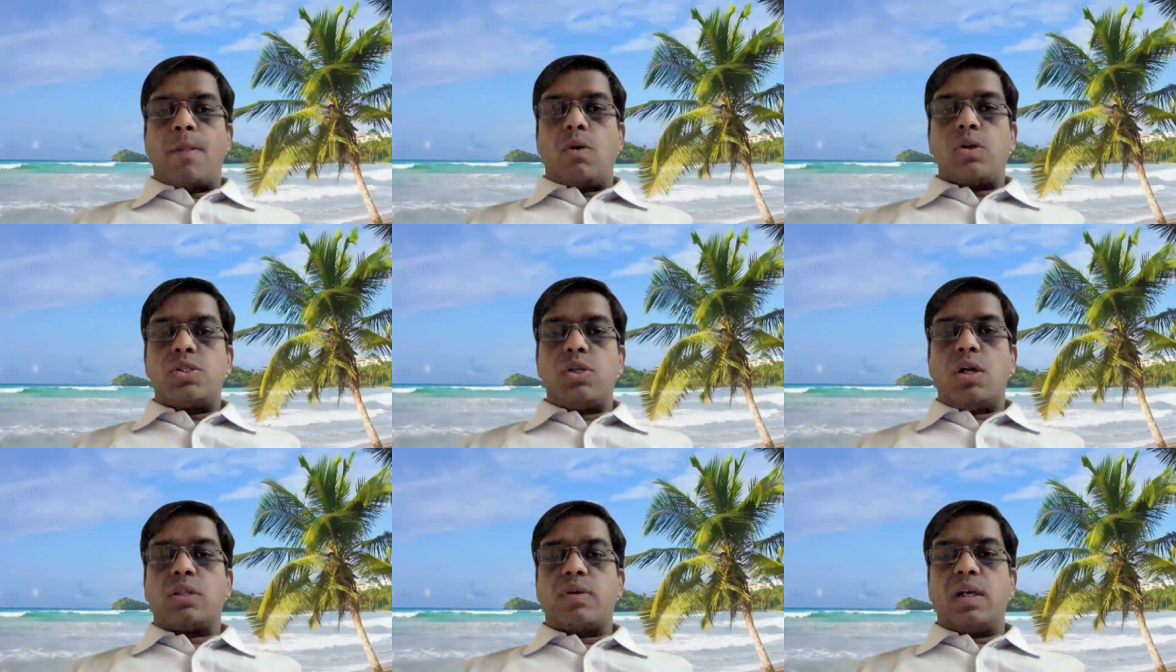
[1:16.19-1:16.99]

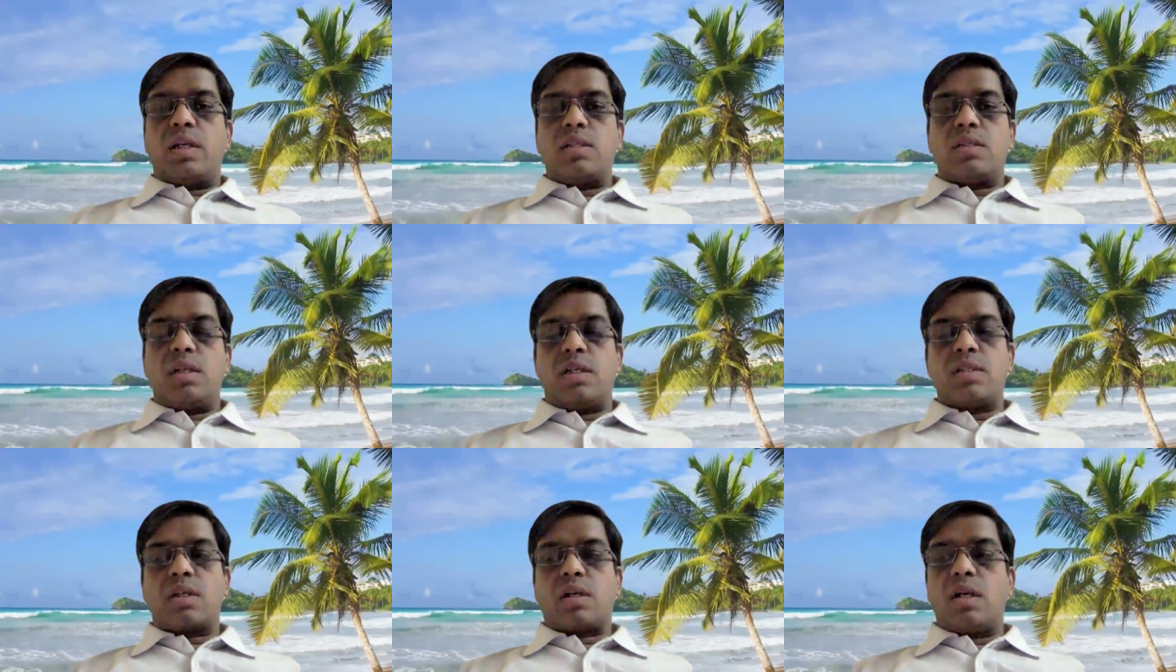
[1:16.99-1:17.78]
Osteoarthritis, it
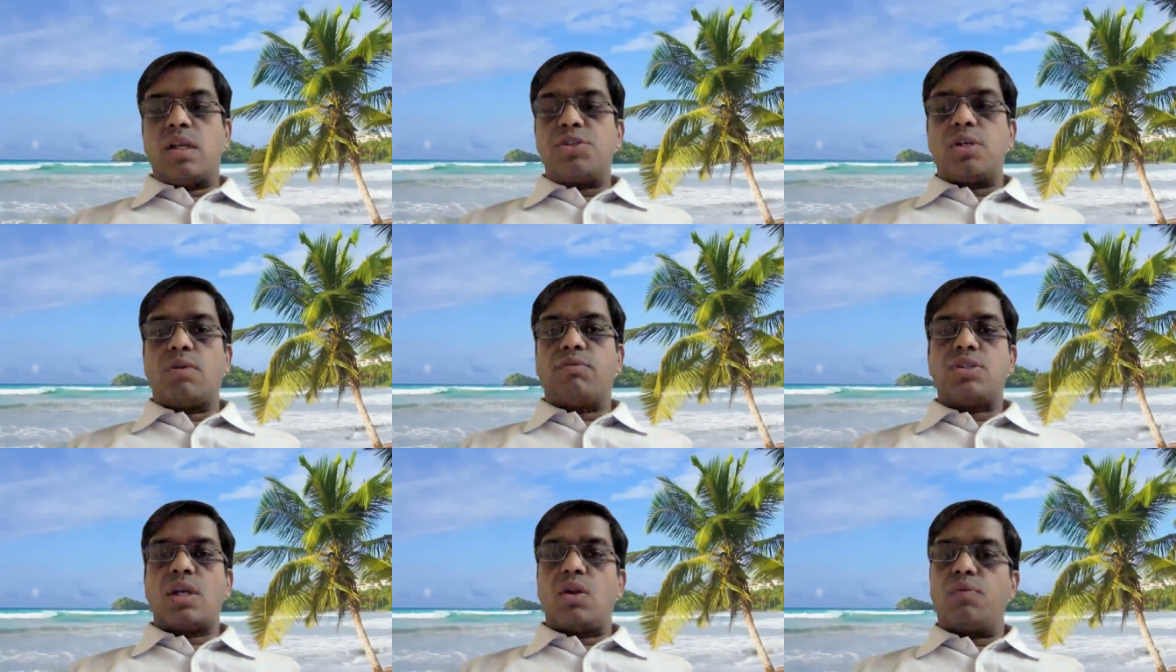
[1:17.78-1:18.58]
is a condition of the
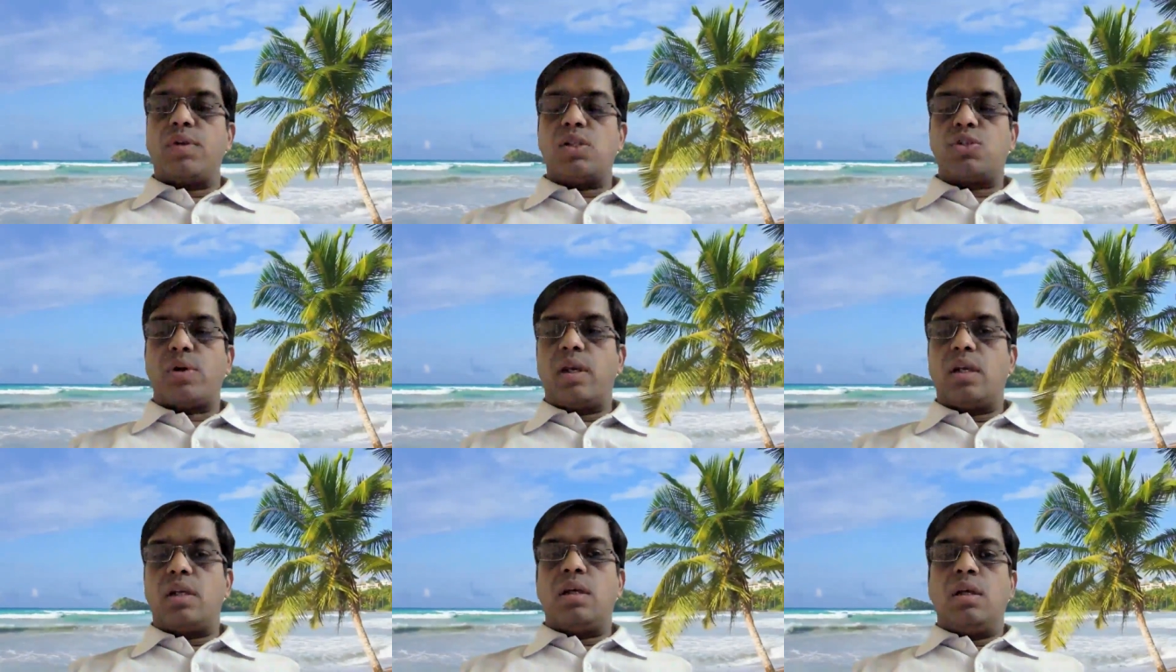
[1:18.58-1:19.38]
synovial
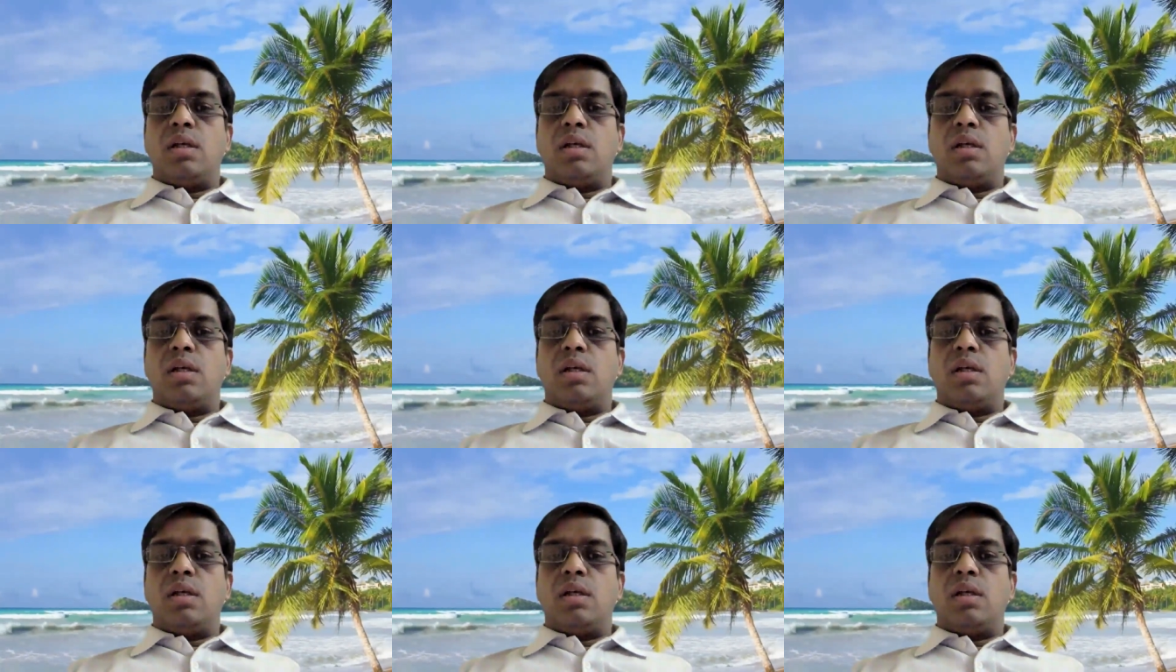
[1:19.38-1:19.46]
joint